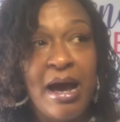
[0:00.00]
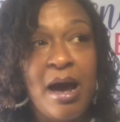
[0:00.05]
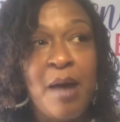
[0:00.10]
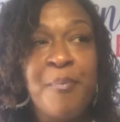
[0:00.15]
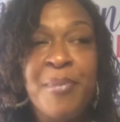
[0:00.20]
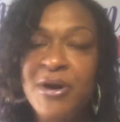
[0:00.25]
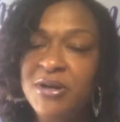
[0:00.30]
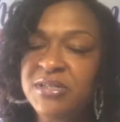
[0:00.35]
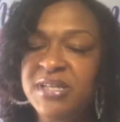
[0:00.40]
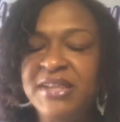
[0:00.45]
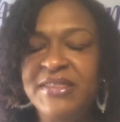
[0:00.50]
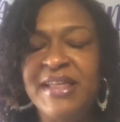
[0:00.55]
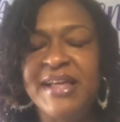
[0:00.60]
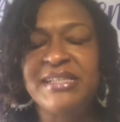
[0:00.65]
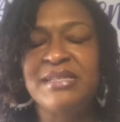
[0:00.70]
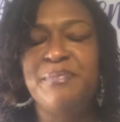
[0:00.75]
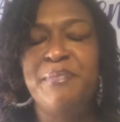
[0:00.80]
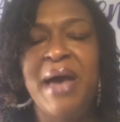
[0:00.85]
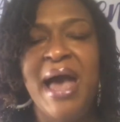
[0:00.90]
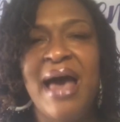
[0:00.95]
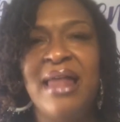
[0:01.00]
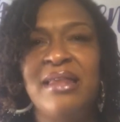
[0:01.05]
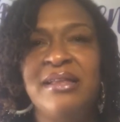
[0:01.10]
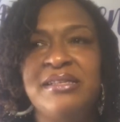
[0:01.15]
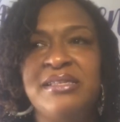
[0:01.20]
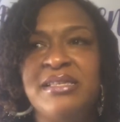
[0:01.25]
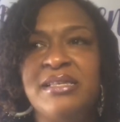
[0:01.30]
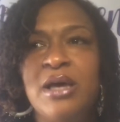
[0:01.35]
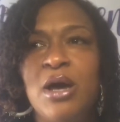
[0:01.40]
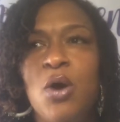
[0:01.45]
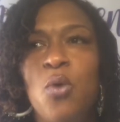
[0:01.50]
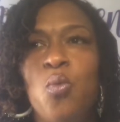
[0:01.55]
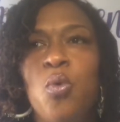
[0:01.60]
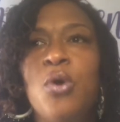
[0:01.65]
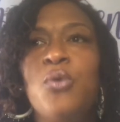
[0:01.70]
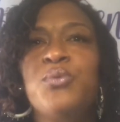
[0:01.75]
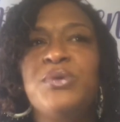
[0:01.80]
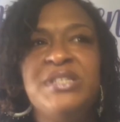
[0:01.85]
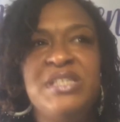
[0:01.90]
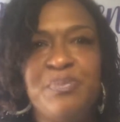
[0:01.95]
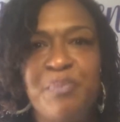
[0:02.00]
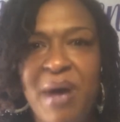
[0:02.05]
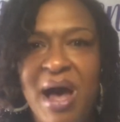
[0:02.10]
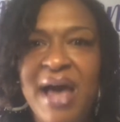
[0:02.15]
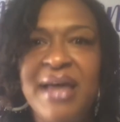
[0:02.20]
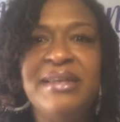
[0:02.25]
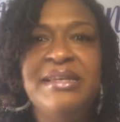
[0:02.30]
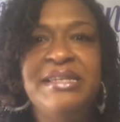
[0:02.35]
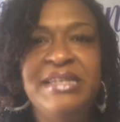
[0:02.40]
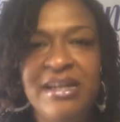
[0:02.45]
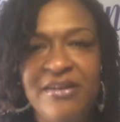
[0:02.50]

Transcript: A person that's balanced will respond